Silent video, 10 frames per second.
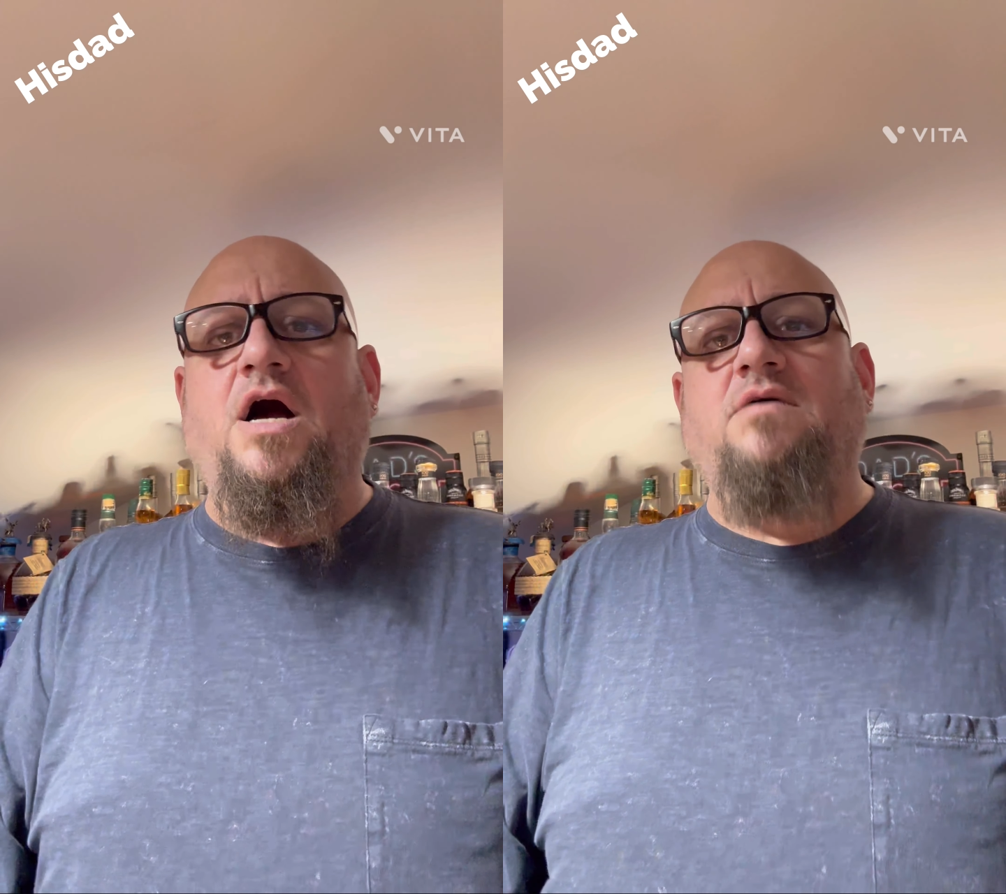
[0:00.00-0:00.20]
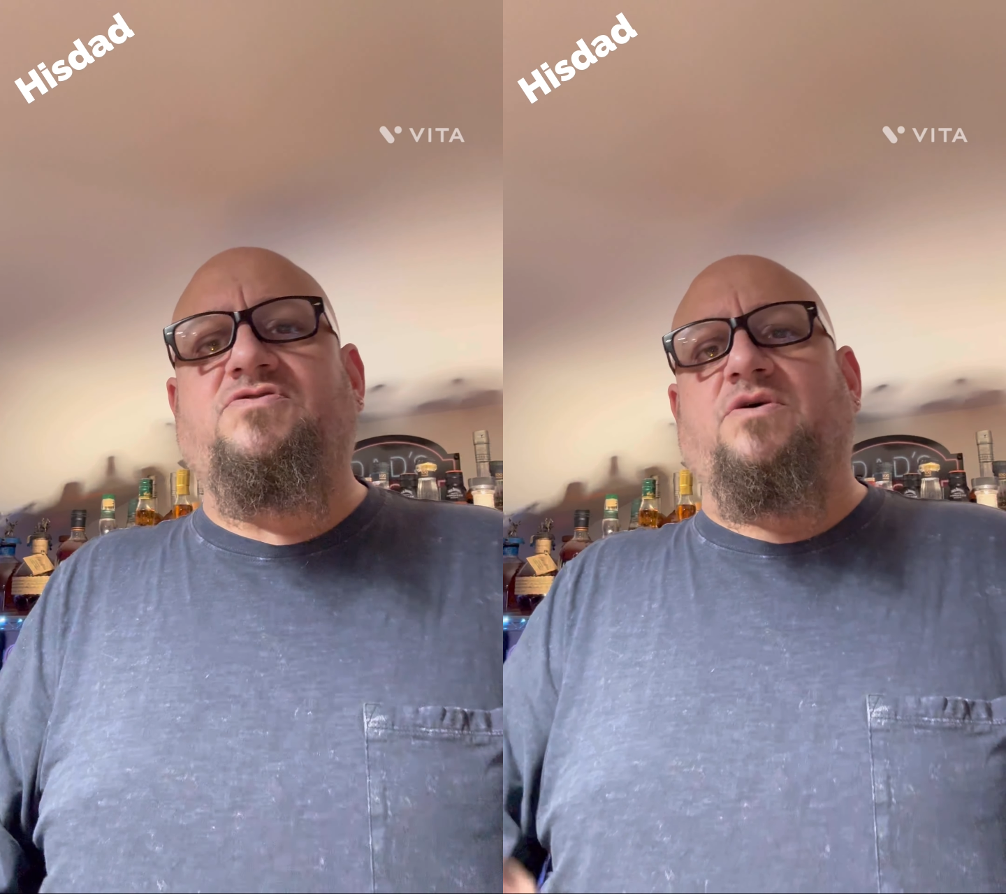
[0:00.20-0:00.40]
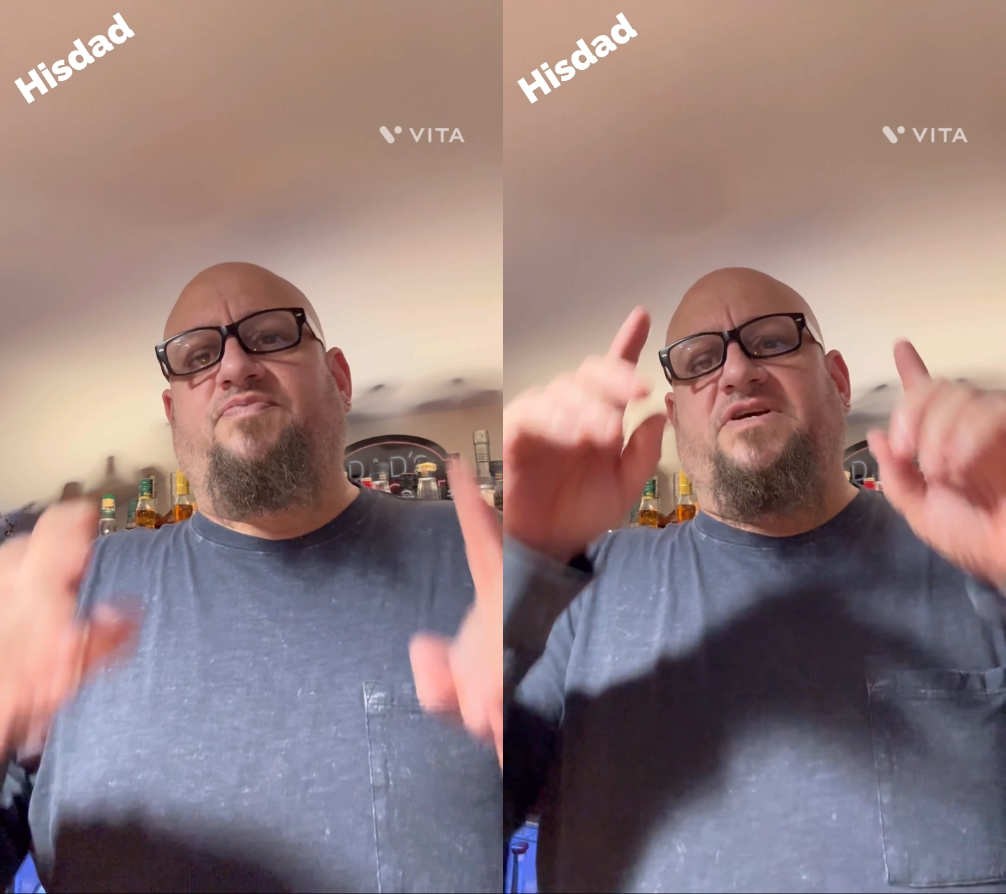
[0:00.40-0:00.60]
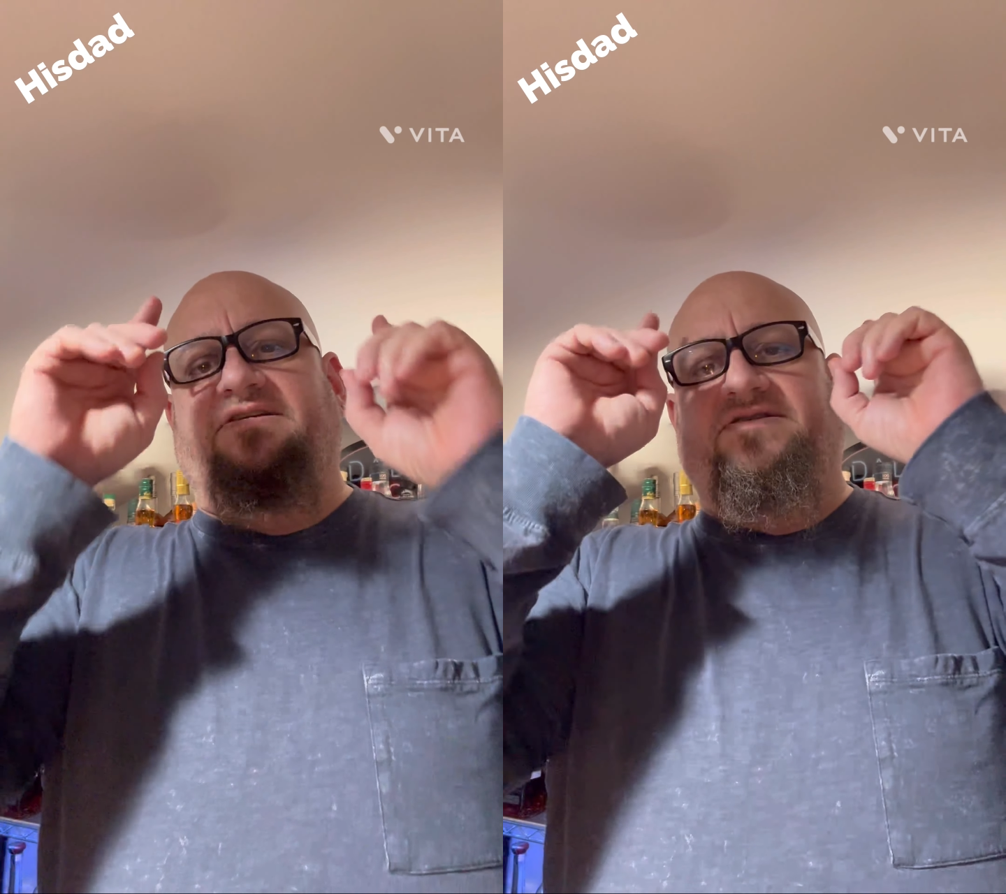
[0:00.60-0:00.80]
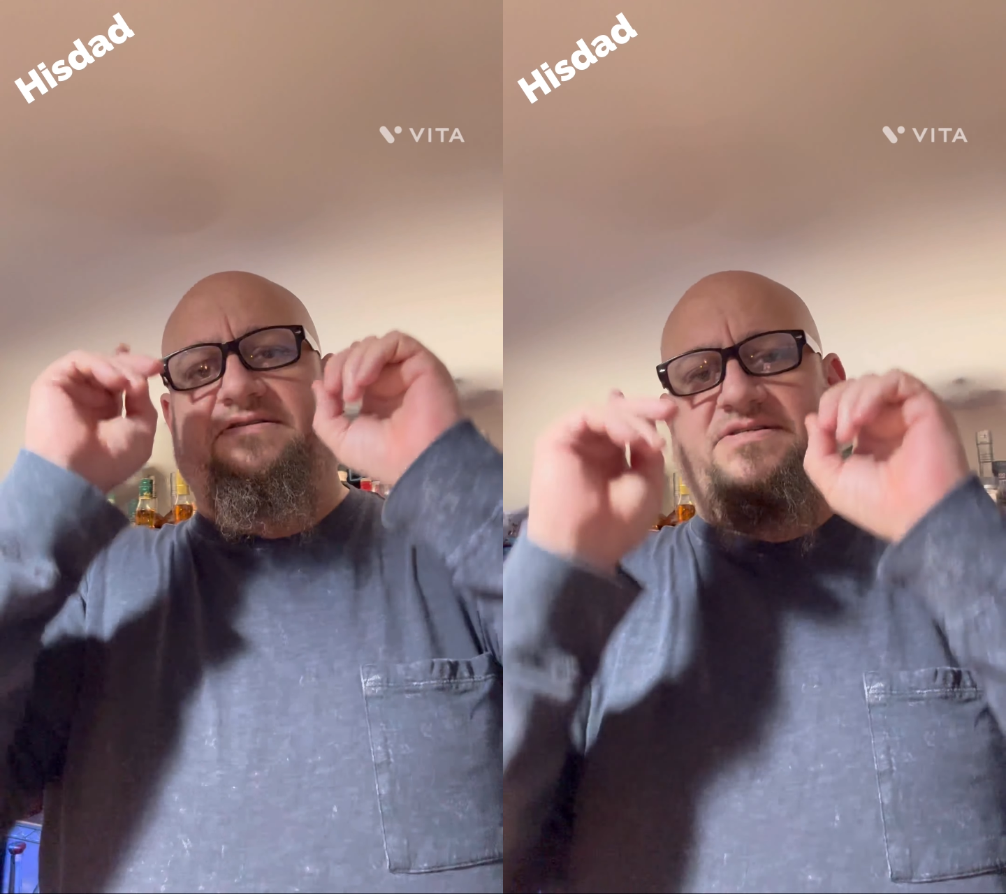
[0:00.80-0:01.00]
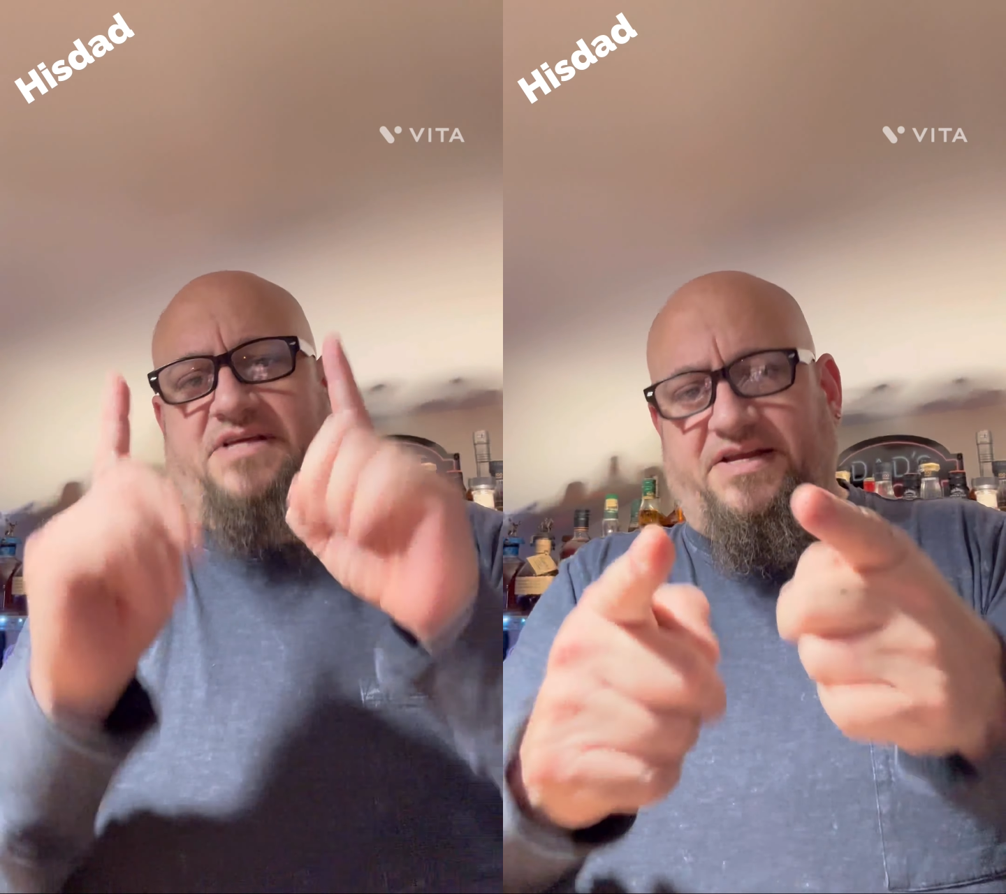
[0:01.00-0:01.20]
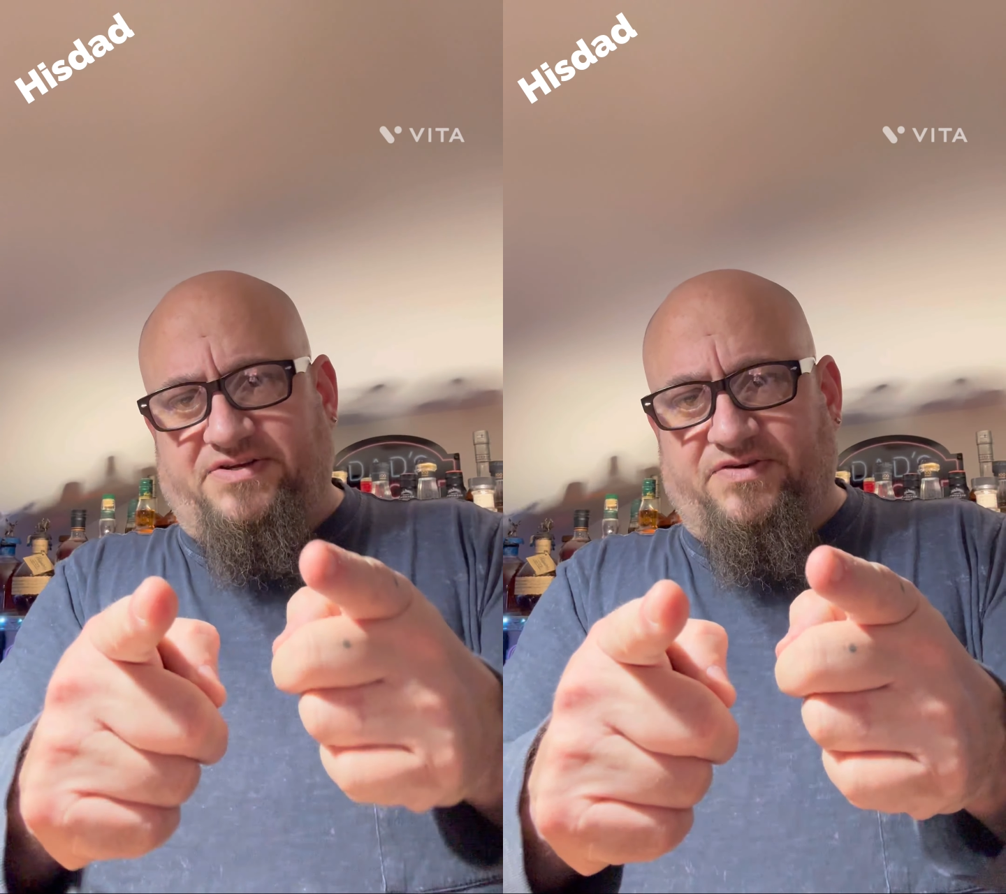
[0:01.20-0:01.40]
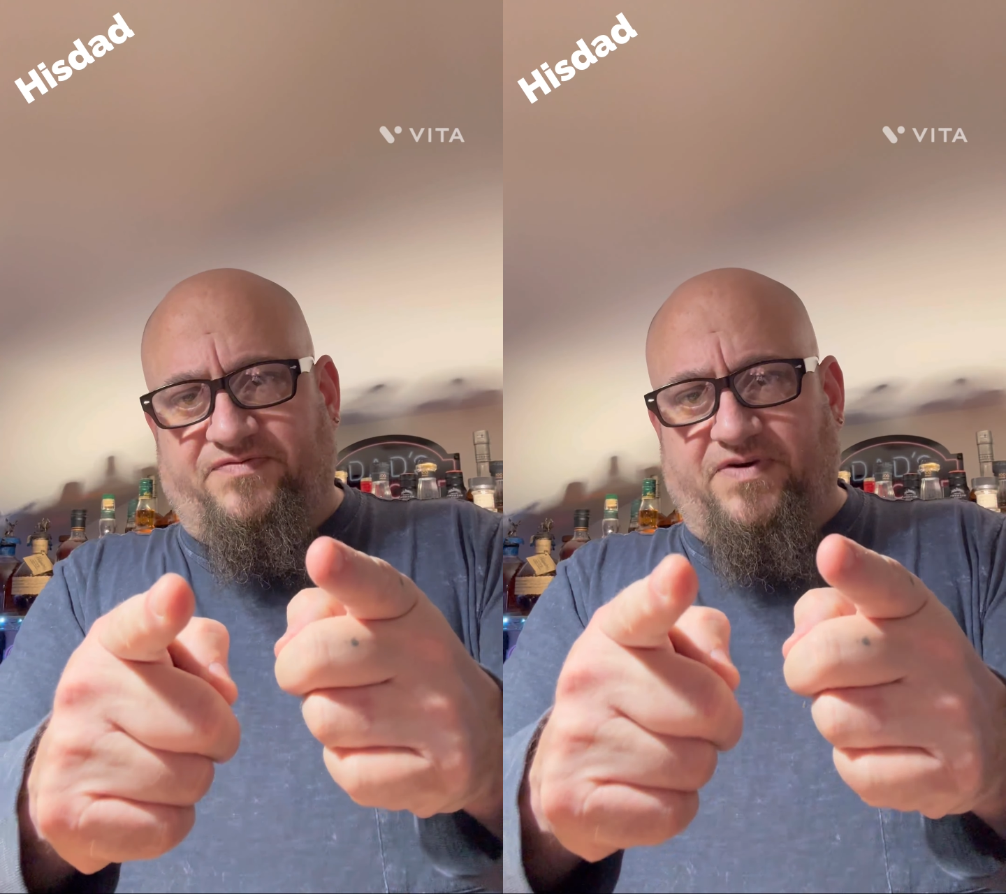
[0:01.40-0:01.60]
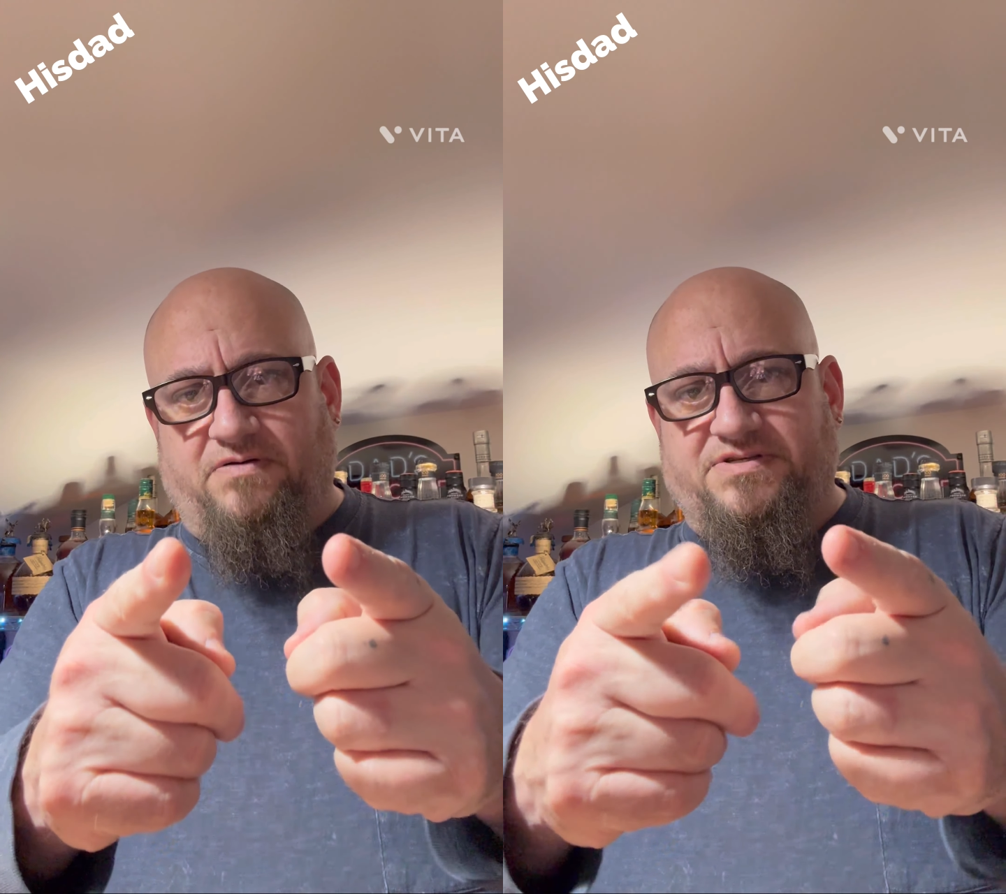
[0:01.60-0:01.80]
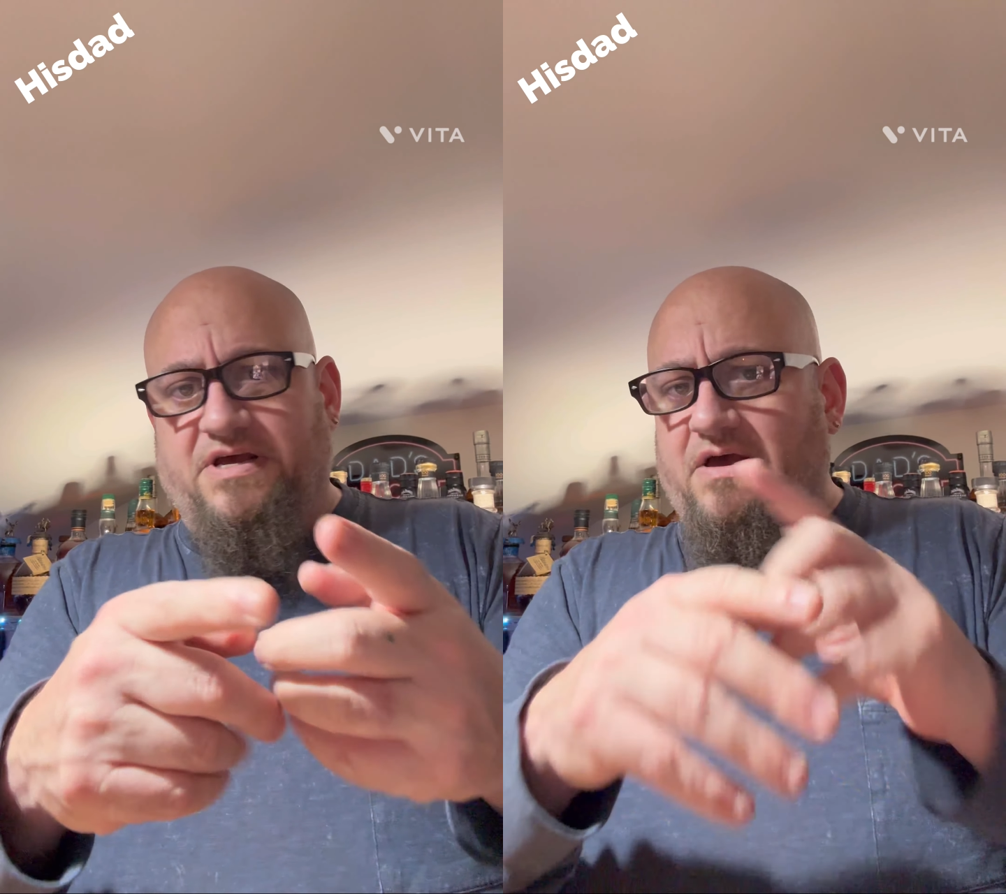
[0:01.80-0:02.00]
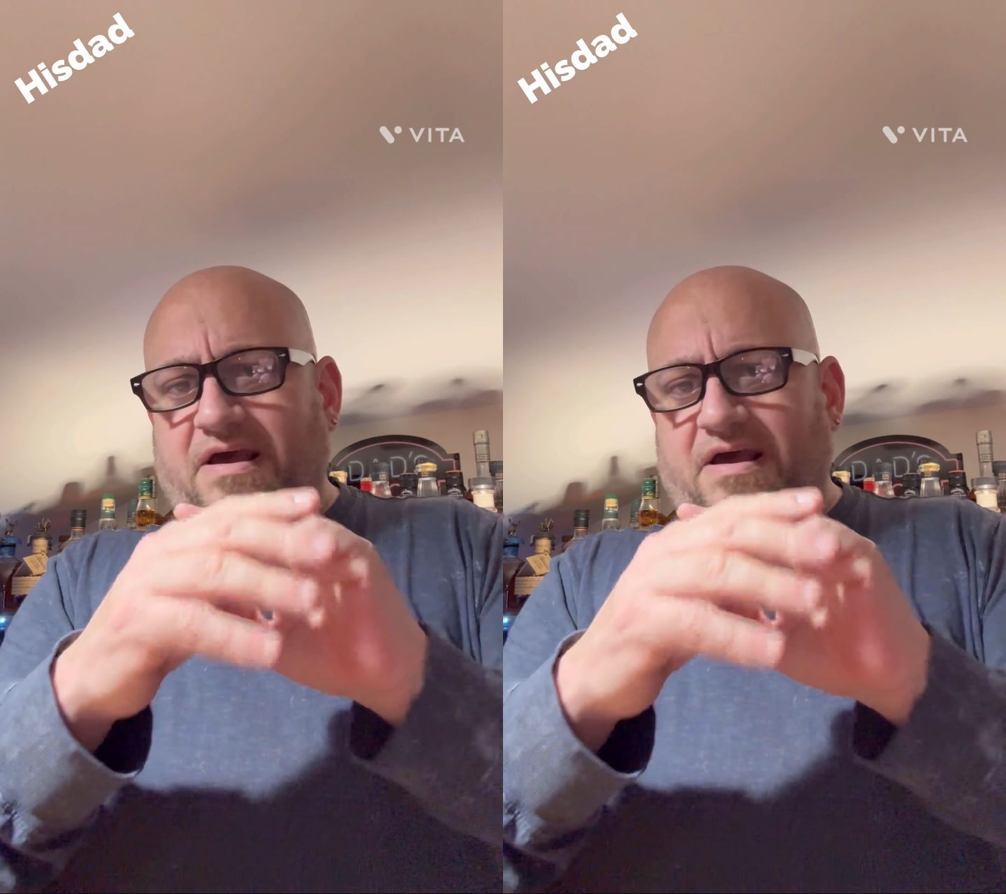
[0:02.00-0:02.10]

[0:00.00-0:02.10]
So please stay tuned, folks,